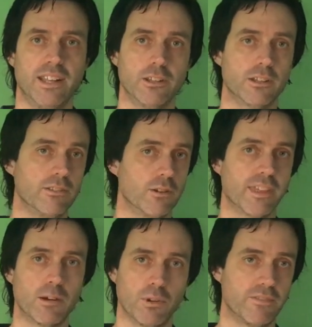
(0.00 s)
And you can do
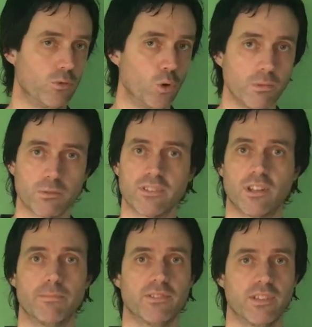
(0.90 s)
that with normal
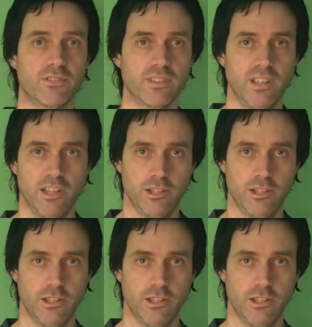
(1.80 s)
return position.